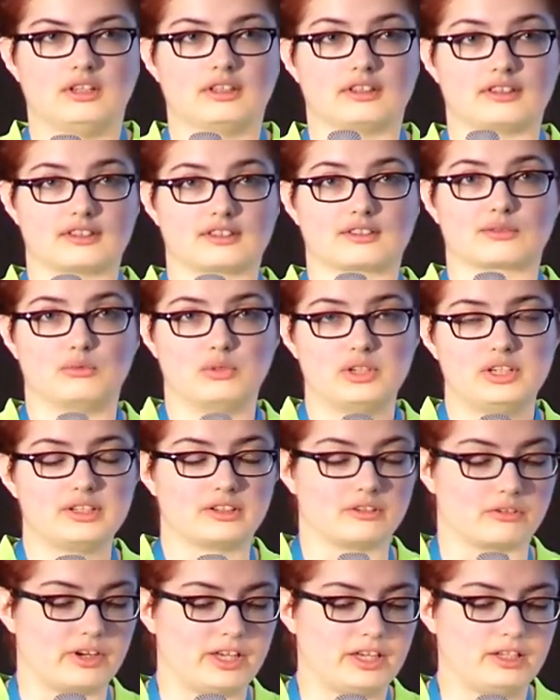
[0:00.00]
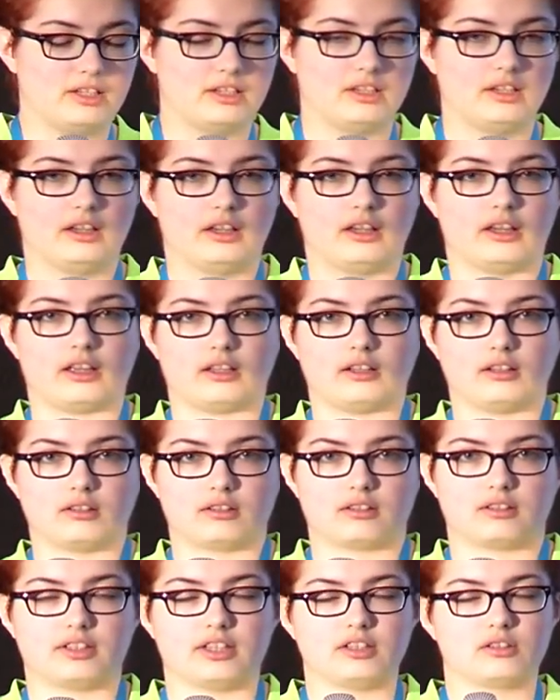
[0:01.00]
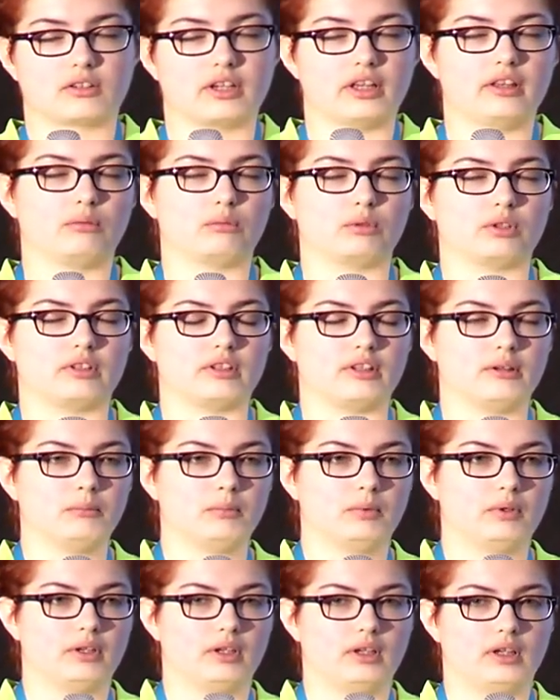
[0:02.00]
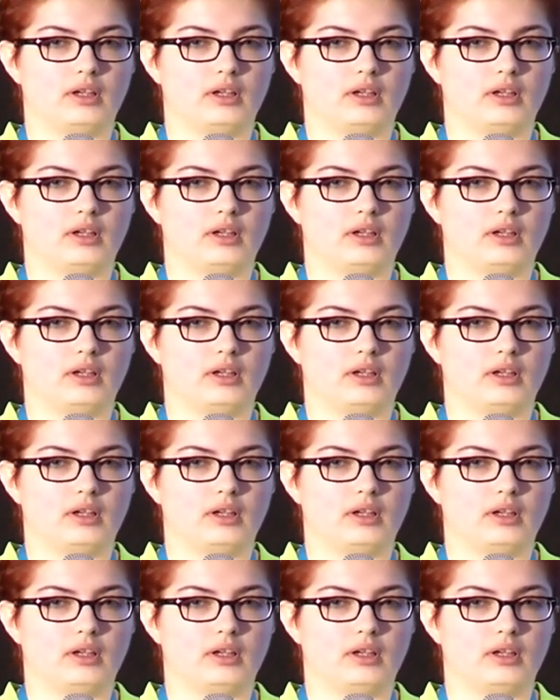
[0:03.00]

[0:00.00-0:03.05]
this is really great, and stay together with them.